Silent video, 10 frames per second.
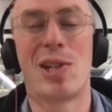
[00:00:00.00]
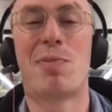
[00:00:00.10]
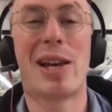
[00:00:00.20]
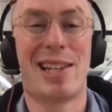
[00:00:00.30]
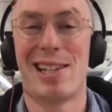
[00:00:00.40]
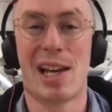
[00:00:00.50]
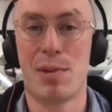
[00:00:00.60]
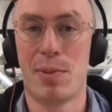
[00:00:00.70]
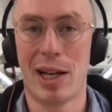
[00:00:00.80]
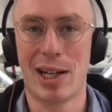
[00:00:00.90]
which is basically the
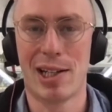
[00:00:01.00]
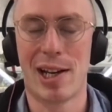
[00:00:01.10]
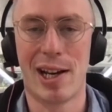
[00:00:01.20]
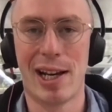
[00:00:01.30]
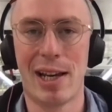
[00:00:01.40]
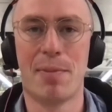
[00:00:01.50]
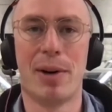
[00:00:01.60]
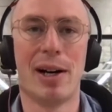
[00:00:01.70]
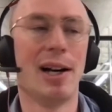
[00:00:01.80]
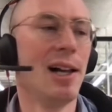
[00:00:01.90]
same as being an attorney,
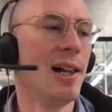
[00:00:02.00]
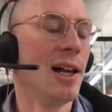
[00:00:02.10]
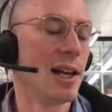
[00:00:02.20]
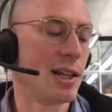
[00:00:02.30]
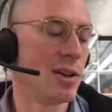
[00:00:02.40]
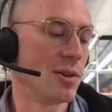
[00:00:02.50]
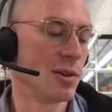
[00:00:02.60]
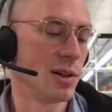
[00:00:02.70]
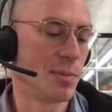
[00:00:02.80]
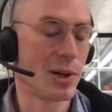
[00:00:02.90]
but
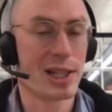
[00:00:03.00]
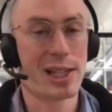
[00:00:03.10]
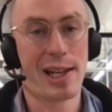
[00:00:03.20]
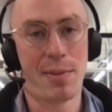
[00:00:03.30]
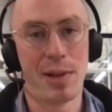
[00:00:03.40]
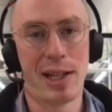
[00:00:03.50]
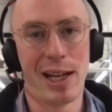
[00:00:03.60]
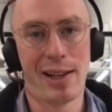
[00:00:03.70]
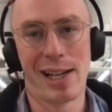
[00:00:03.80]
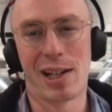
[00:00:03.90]
you're appointed as
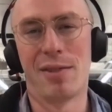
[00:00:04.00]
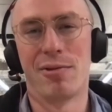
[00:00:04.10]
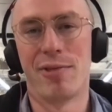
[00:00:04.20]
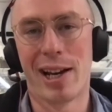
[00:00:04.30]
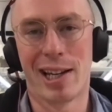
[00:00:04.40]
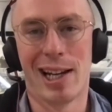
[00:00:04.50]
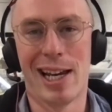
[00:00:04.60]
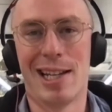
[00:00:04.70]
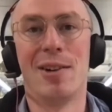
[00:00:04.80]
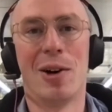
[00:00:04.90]
deputy and that's kind of
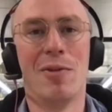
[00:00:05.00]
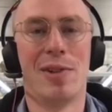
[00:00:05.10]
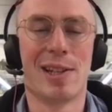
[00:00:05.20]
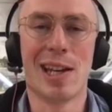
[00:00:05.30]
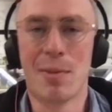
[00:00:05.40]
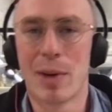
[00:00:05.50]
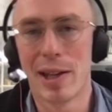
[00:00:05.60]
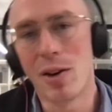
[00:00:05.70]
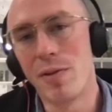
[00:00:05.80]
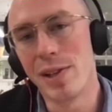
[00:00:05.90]
regulated or overseen
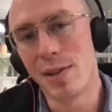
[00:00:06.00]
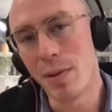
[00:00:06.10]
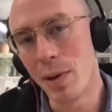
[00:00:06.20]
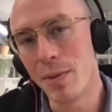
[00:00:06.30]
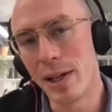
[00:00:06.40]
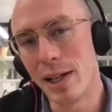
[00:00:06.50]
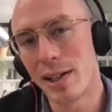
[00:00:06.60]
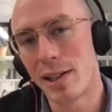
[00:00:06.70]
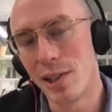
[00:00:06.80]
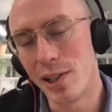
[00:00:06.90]
by the Office of the
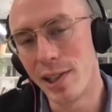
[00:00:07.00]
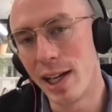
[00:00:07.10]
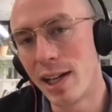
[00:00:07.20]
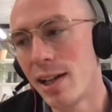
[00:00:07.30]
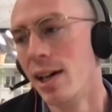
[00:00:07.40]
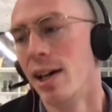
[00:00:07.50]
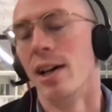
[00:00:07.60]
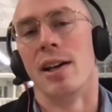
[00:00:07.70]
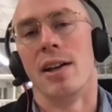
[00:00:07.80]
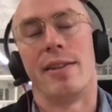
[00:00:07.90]
Public Guardian.
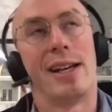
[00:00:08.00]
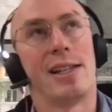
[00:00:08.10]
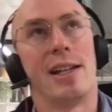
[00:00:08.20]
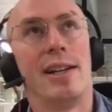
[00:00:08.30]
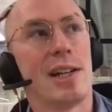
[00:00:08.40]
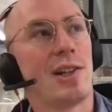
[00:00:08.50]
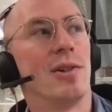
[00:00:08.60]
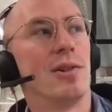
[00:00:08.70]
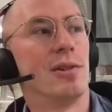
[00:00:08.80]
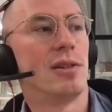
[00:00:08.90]
There's an
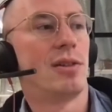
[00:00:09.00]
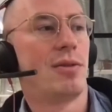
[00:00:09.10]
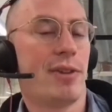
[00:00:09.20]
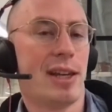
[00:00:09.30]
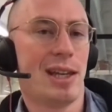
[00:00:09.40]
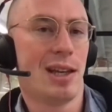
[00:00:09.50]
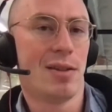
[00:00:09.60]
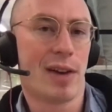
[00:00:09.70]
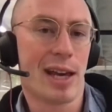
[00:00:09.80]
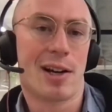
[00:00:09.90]
initial
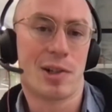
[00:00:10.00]
fee of